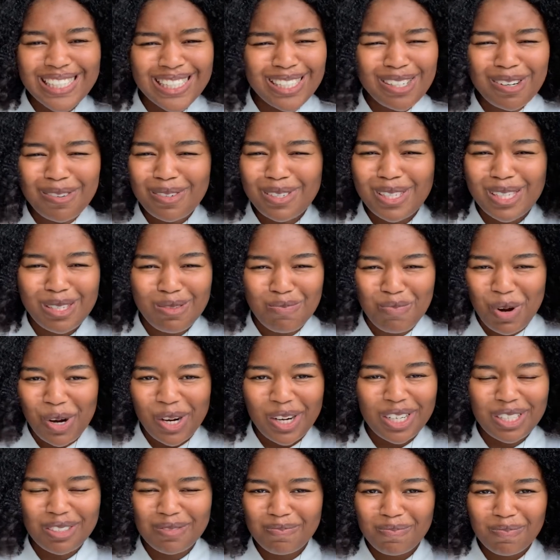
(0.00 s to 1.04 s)
so
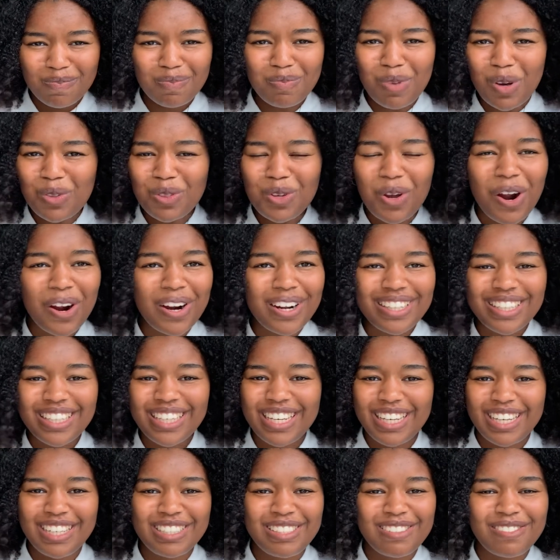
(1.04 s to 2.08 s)
smart. Both
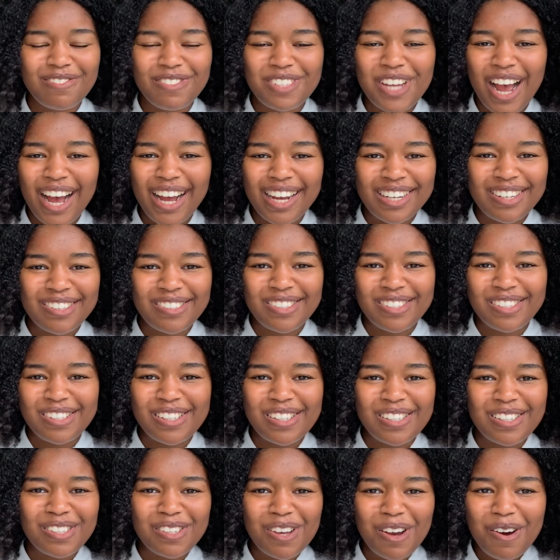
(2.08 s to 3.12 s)
Carly and Jack are
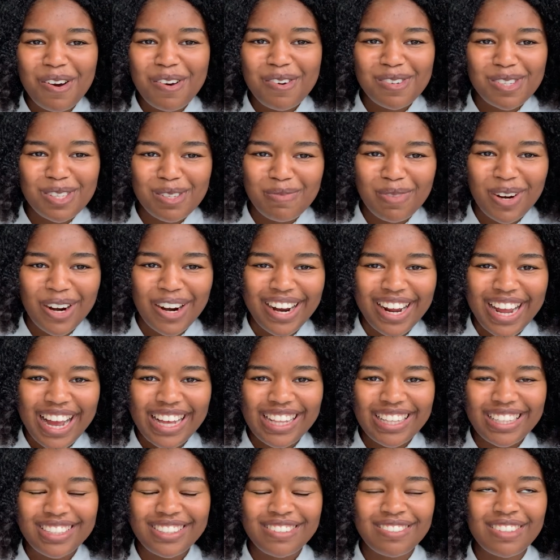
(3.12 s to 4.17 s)
just so smart.
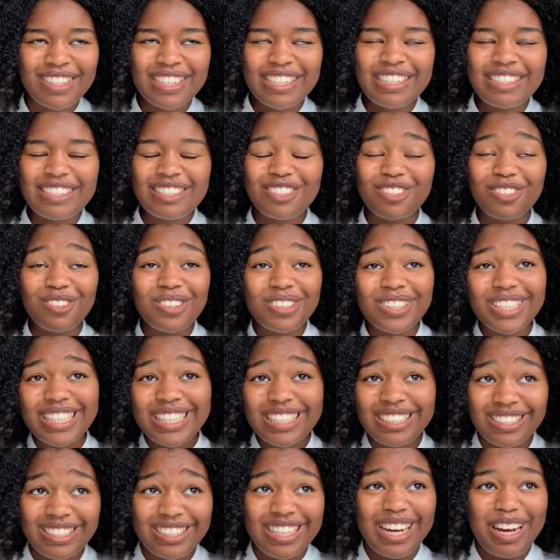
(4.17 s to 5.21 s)
I truly
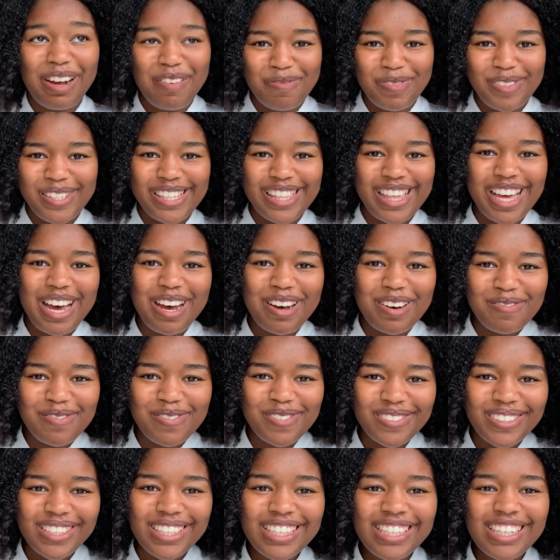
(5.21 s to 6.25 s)
look up to
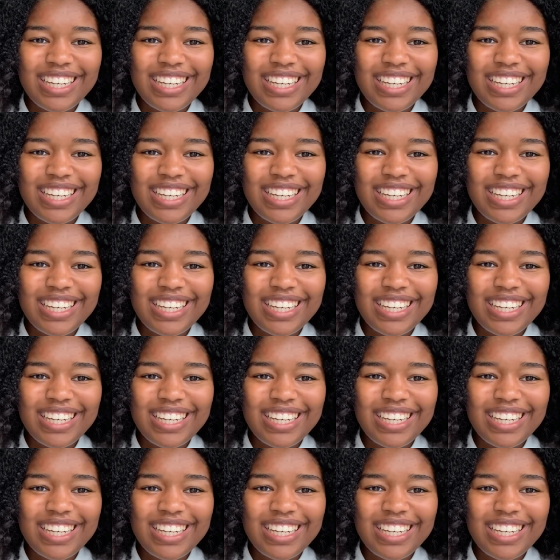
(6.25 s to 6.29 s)
them.